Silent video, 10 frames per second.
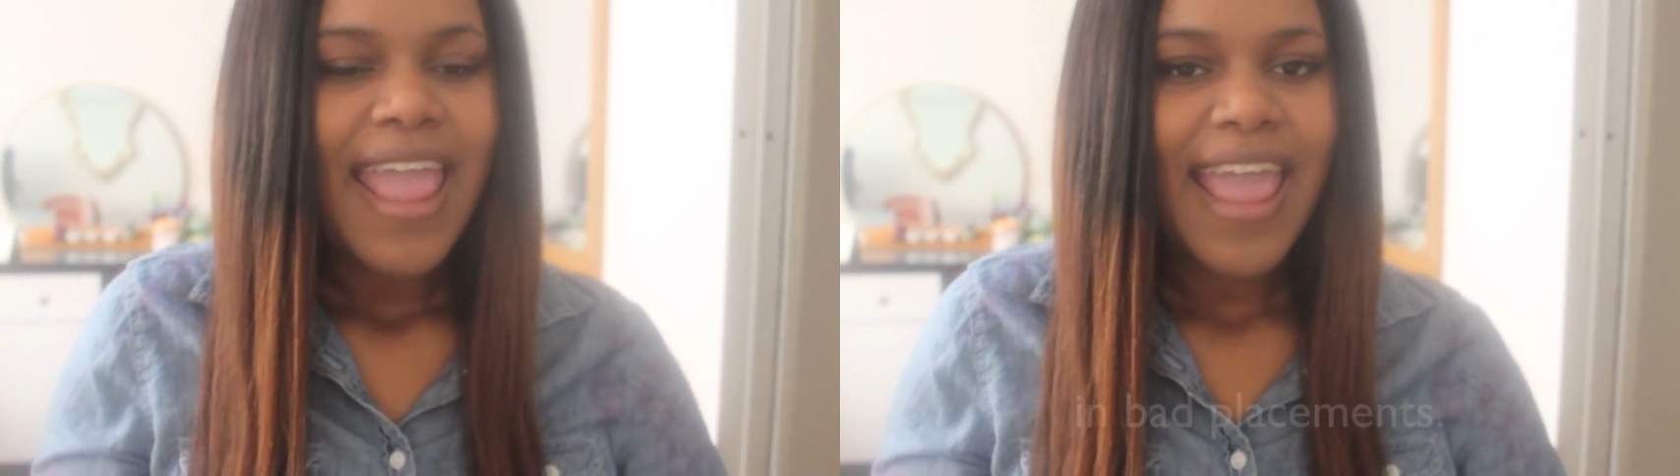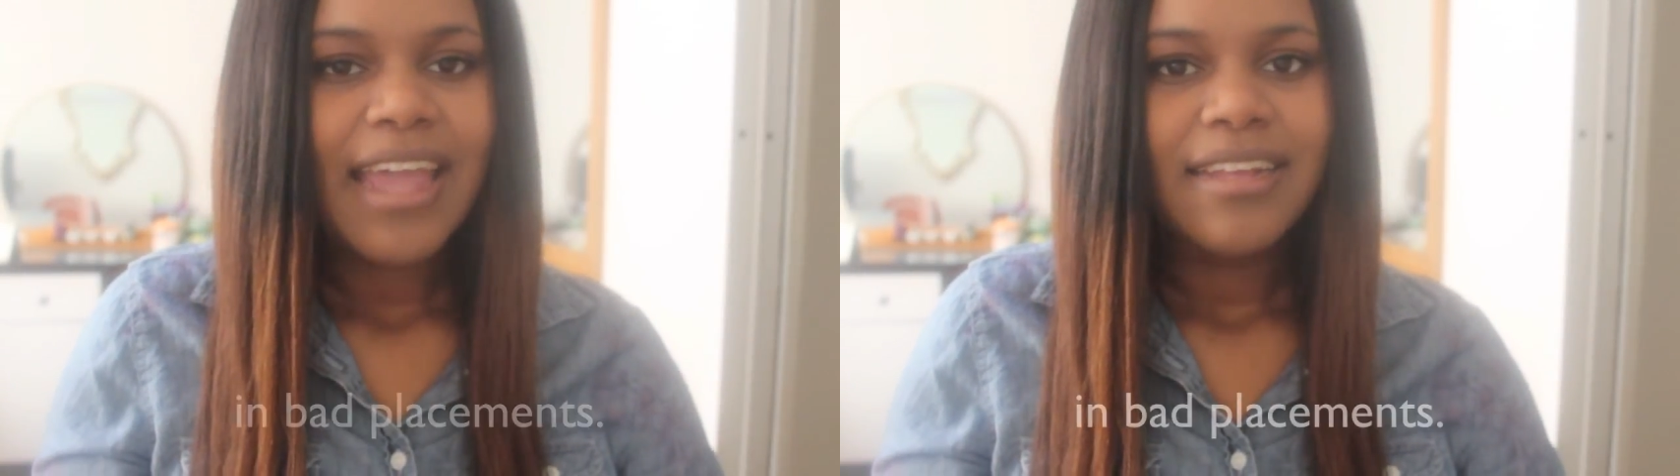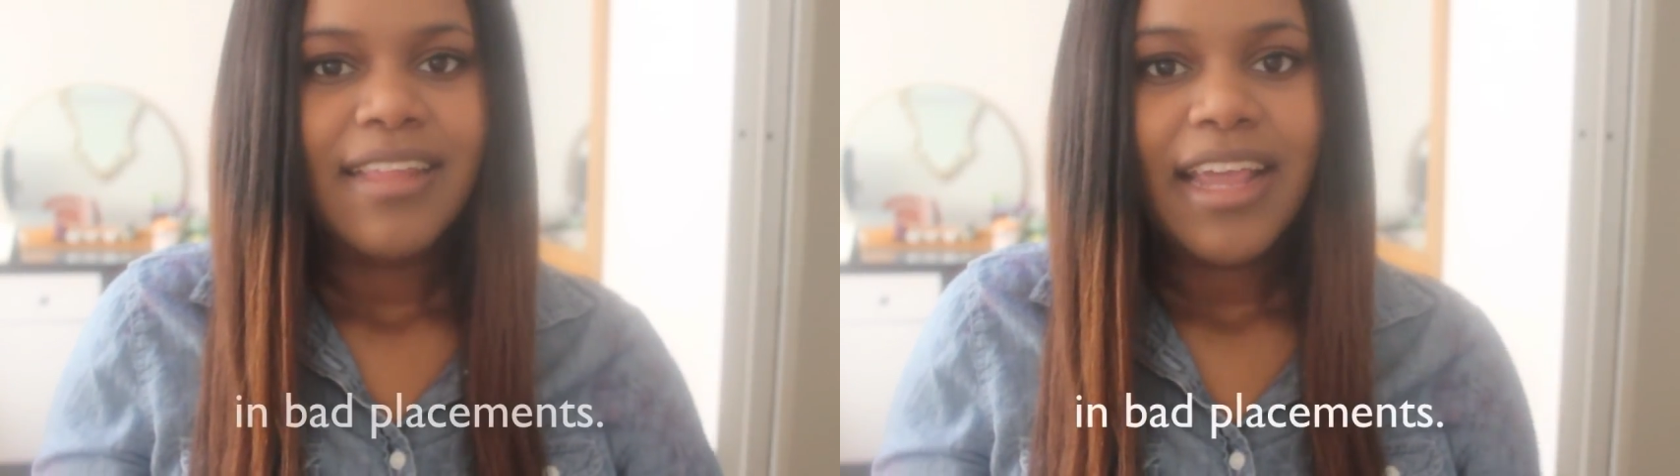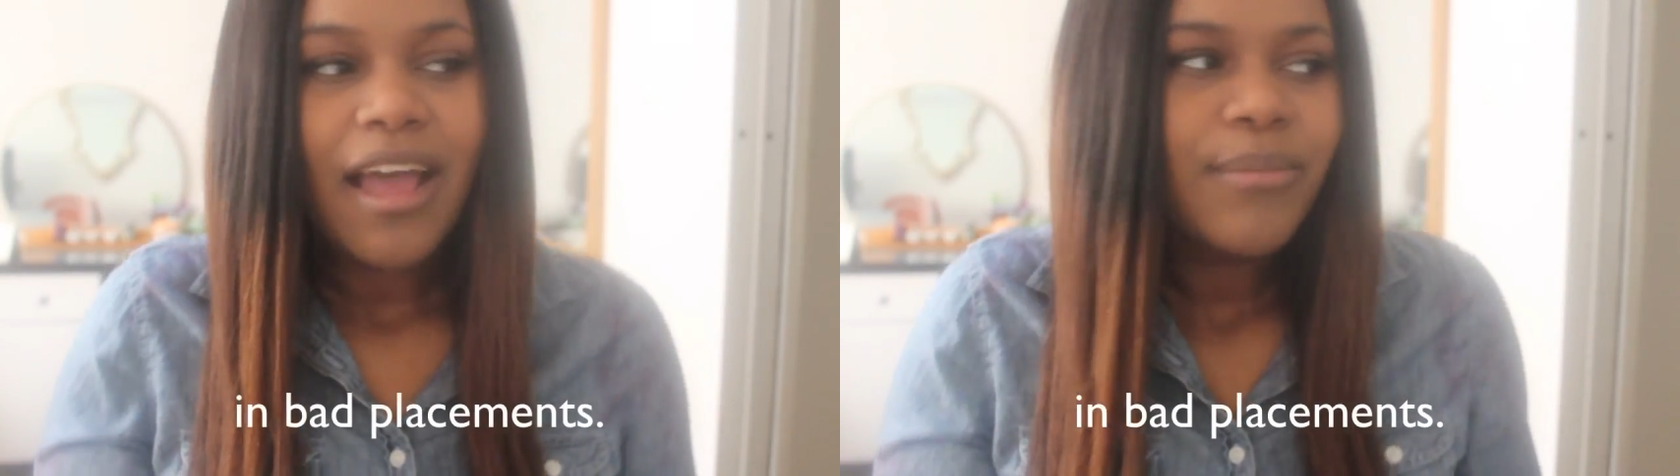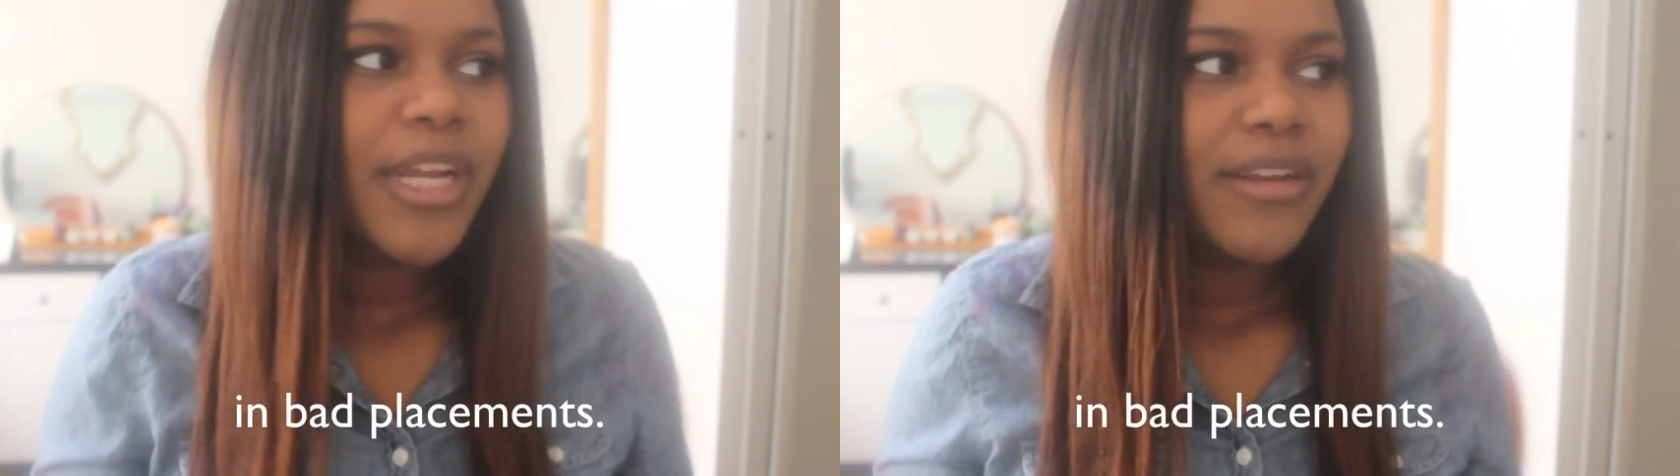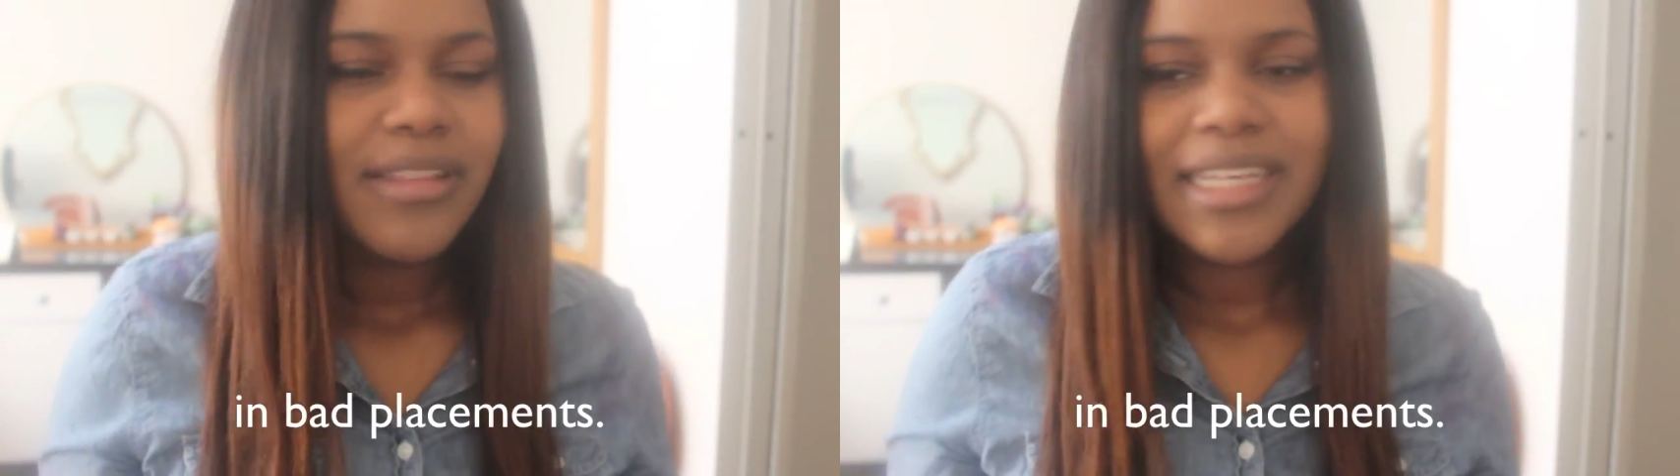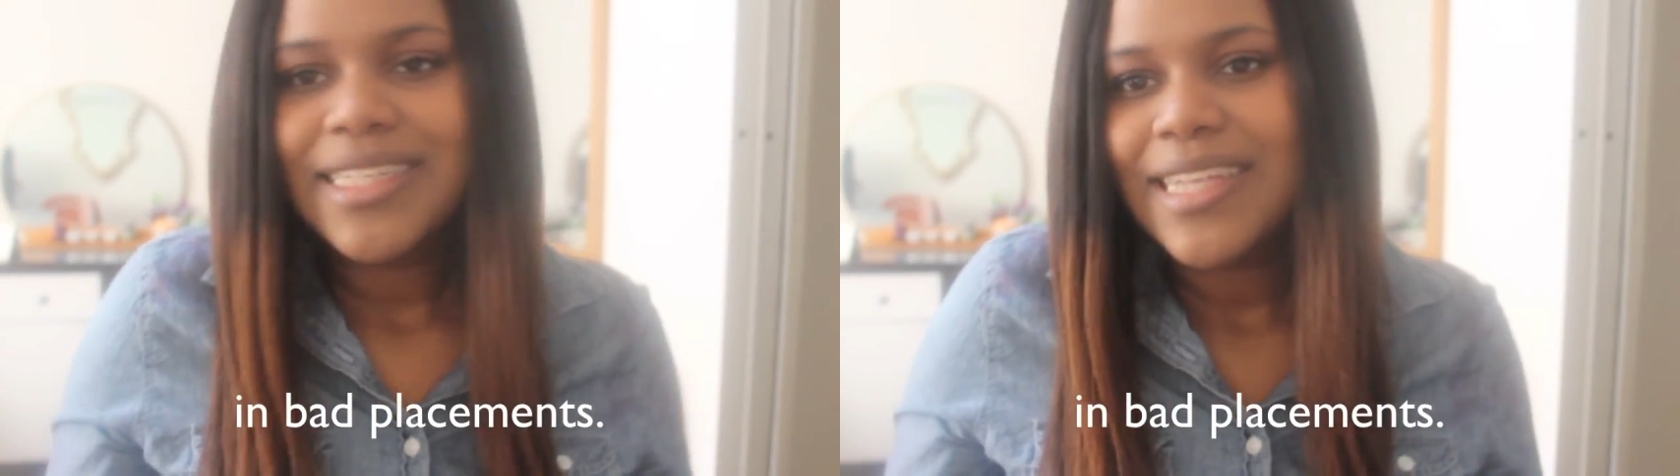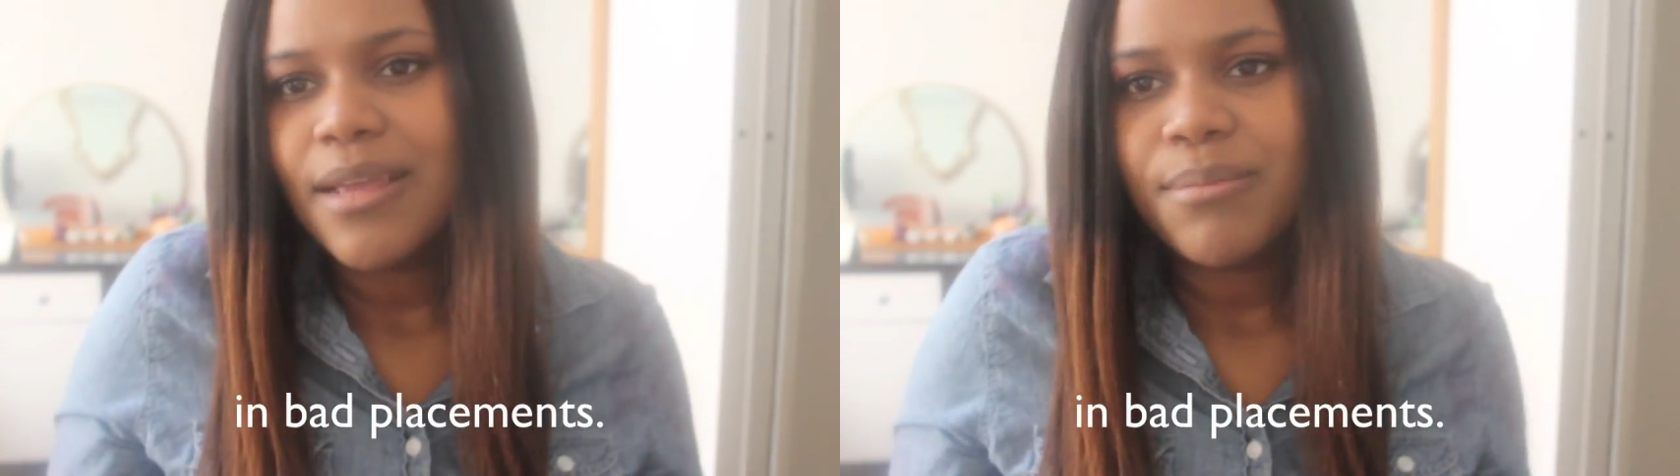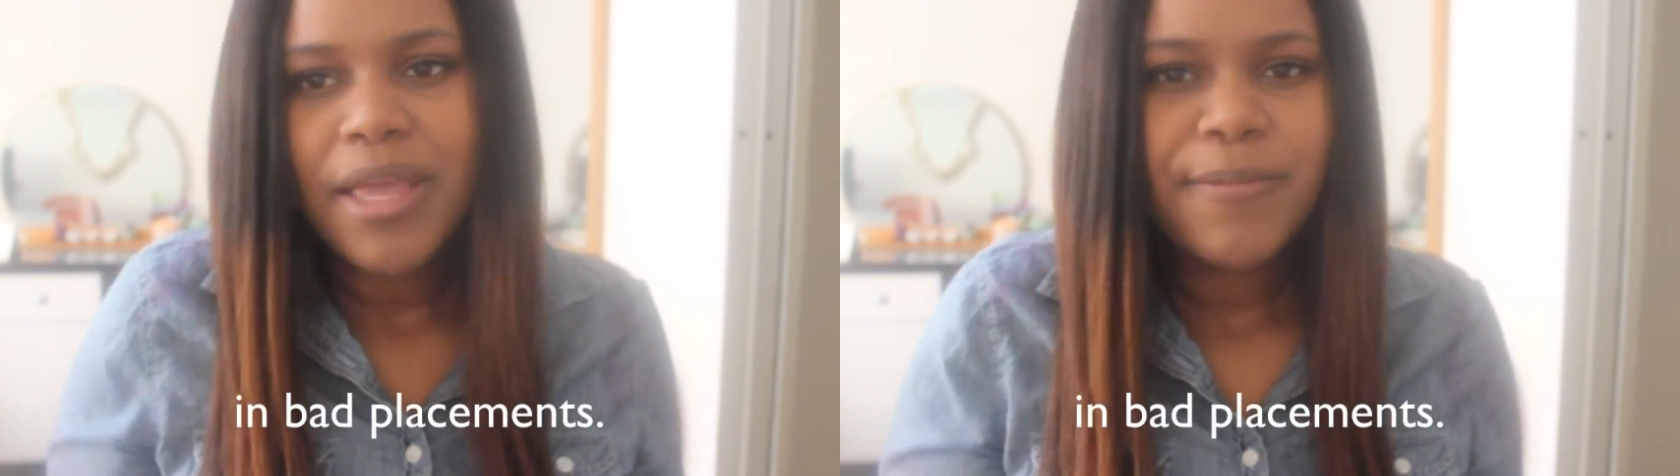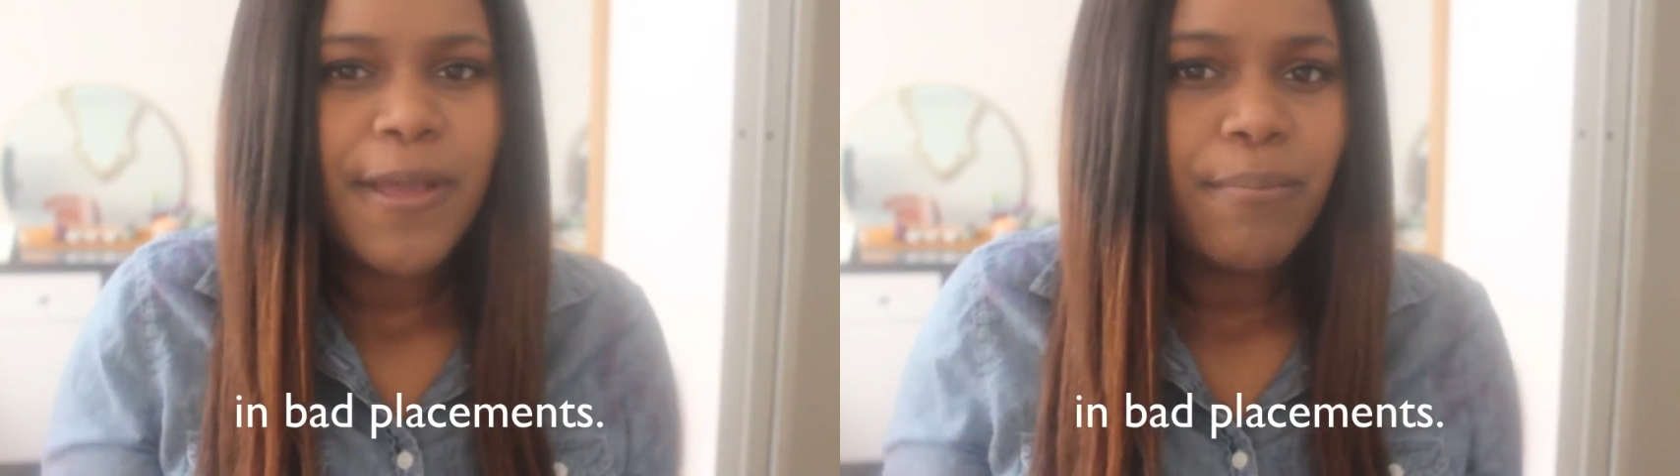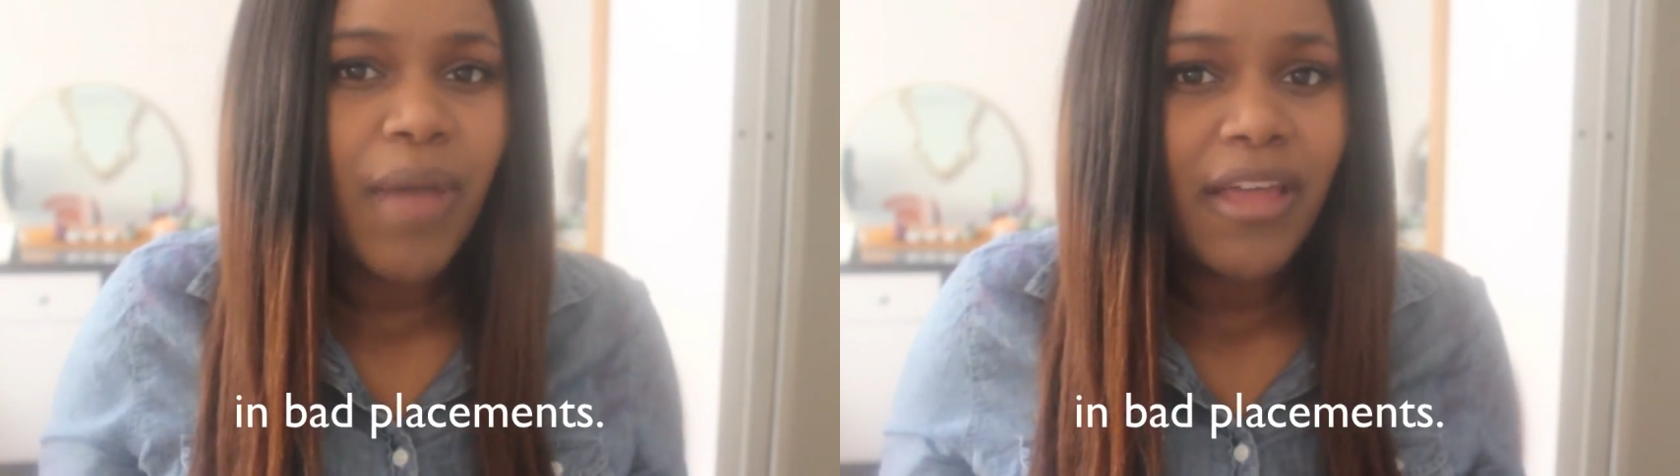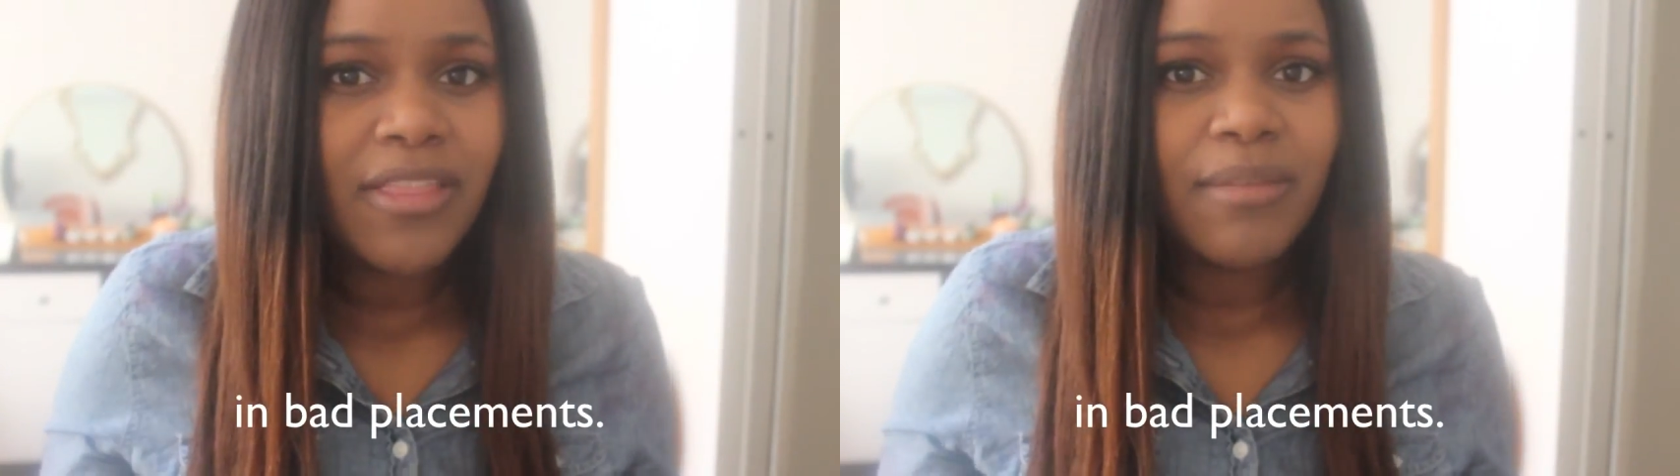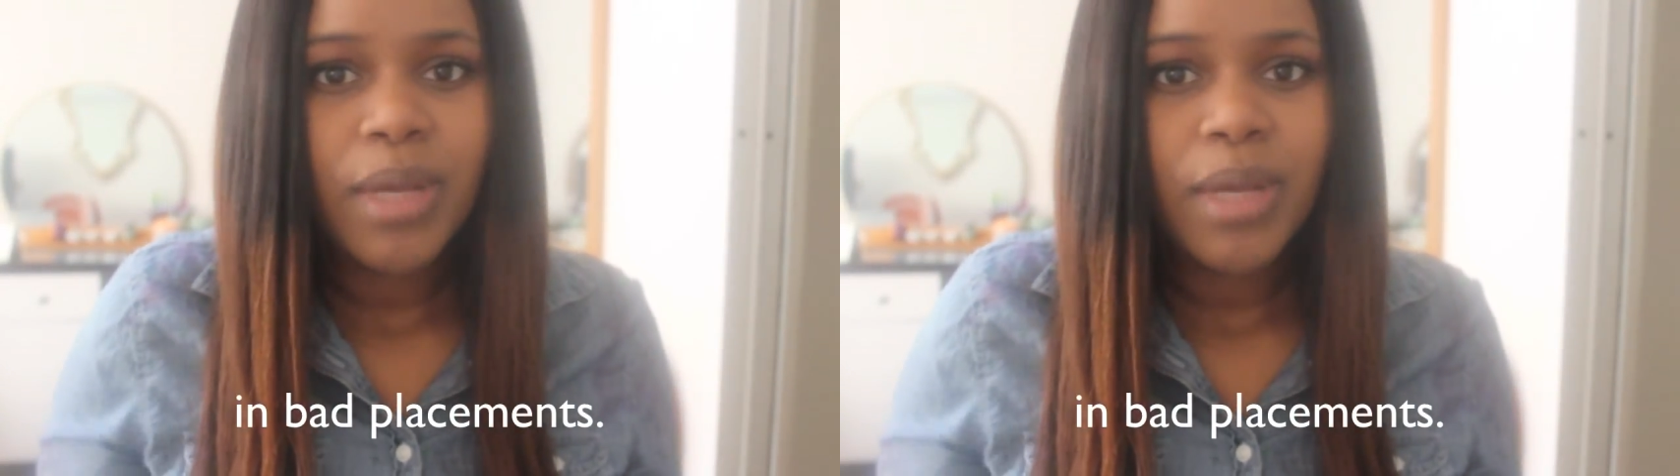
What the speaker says: And they come here and they stay maybe a month,